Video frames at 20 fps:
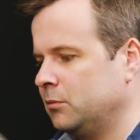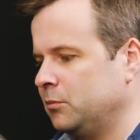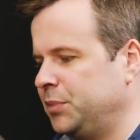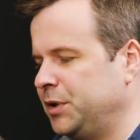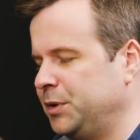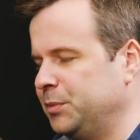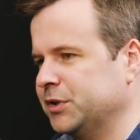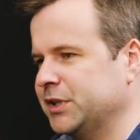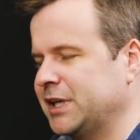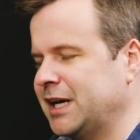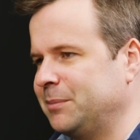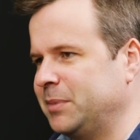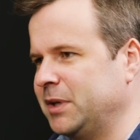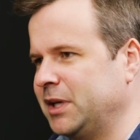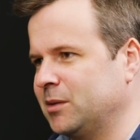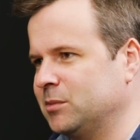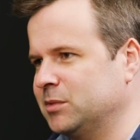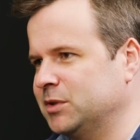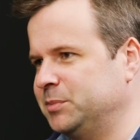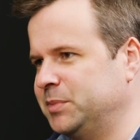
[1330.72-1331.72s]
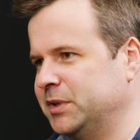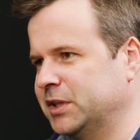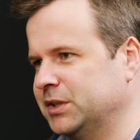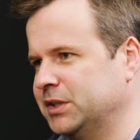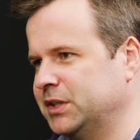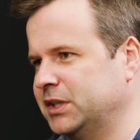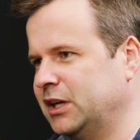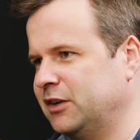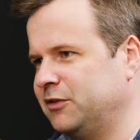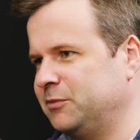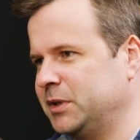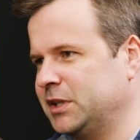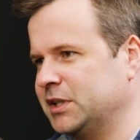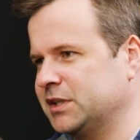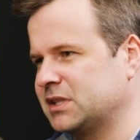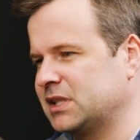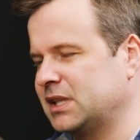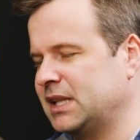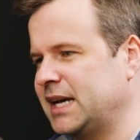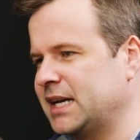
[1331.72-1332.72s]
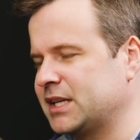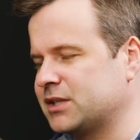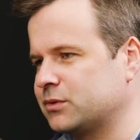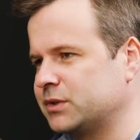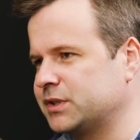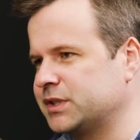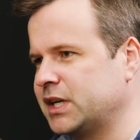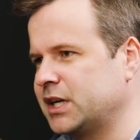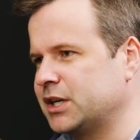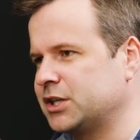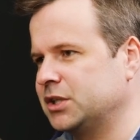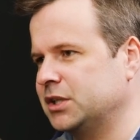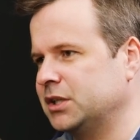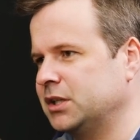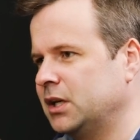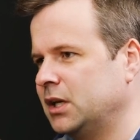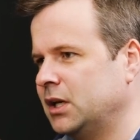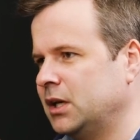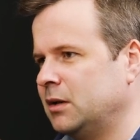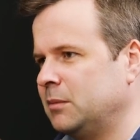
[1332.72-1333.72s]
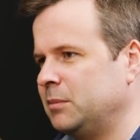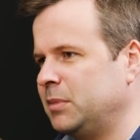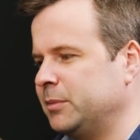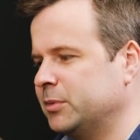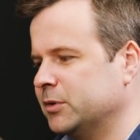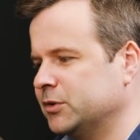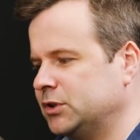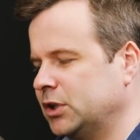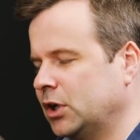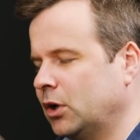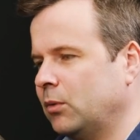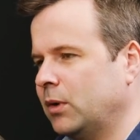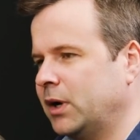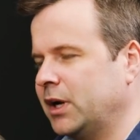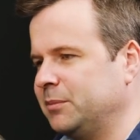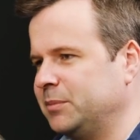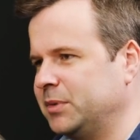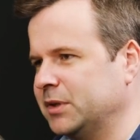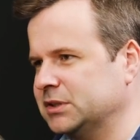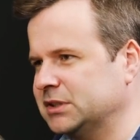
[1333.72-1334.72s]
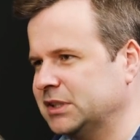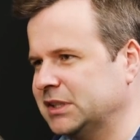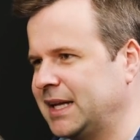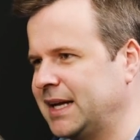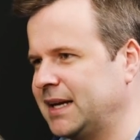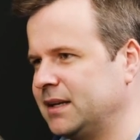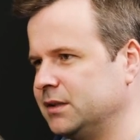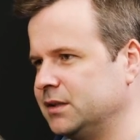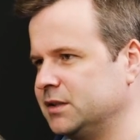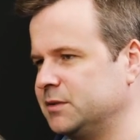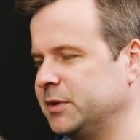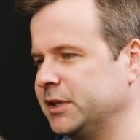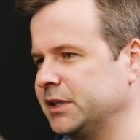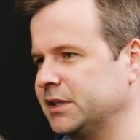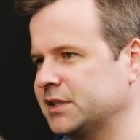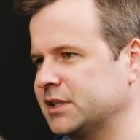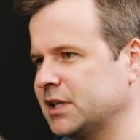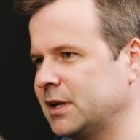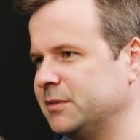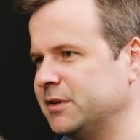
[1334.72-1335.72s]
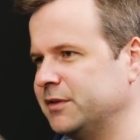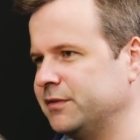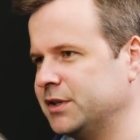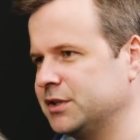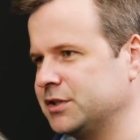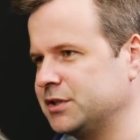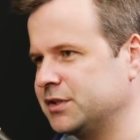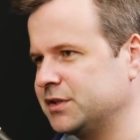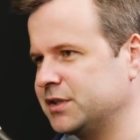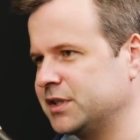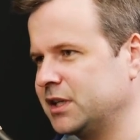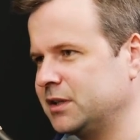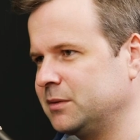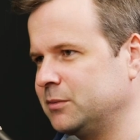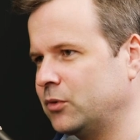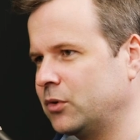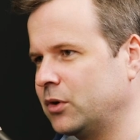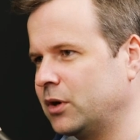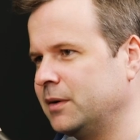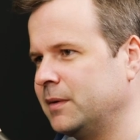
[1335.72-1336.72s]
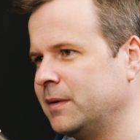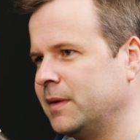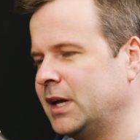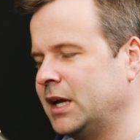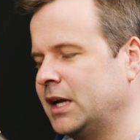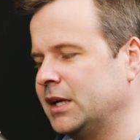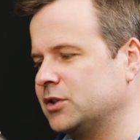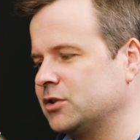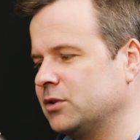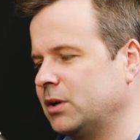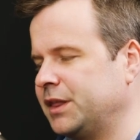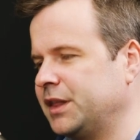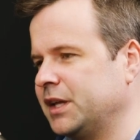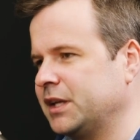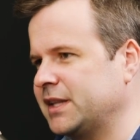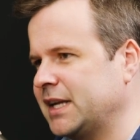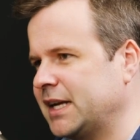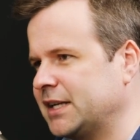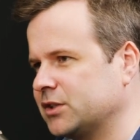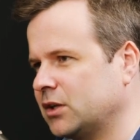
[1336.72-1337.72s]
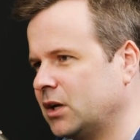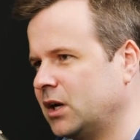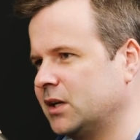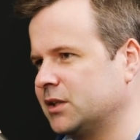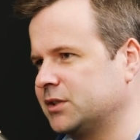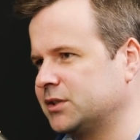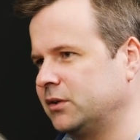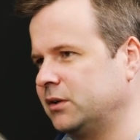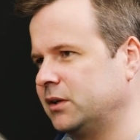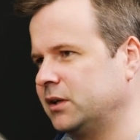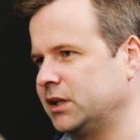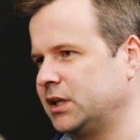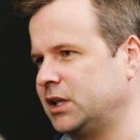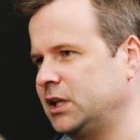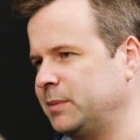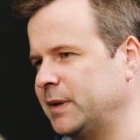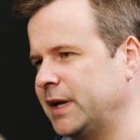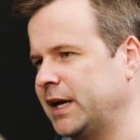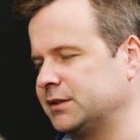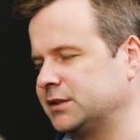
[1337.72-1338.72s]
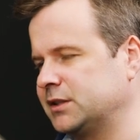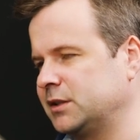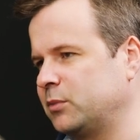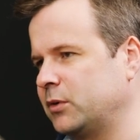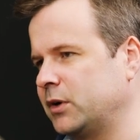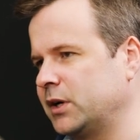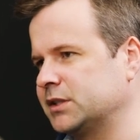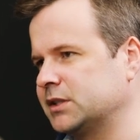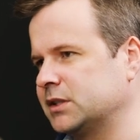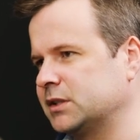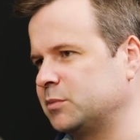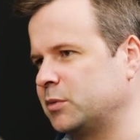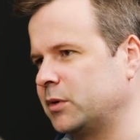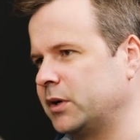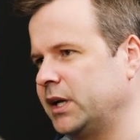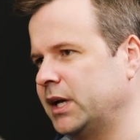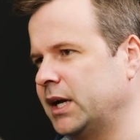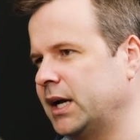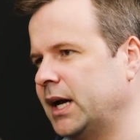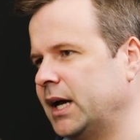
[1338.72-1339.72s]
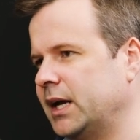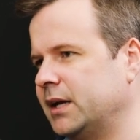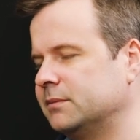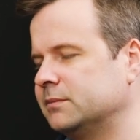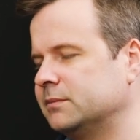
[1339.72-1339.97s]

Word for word: people not being able to build enough because of the last recession, people don't want to build a lot of these big subdivisions anymore. Mm-hmm. And so I think that's also going to keep housing prices pretty high.